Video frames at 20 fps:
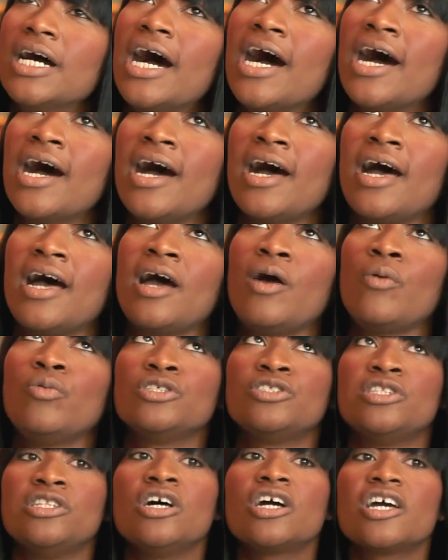I
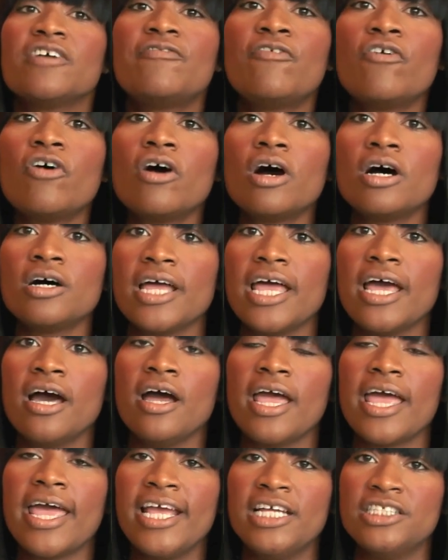was looking for
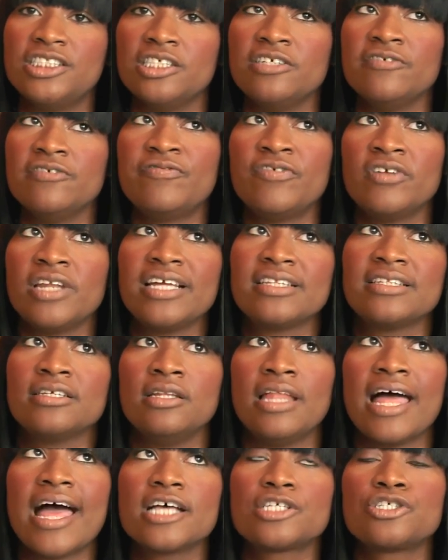an agent for like the
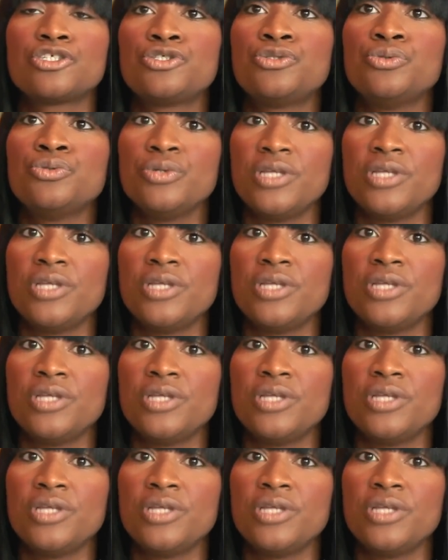last 2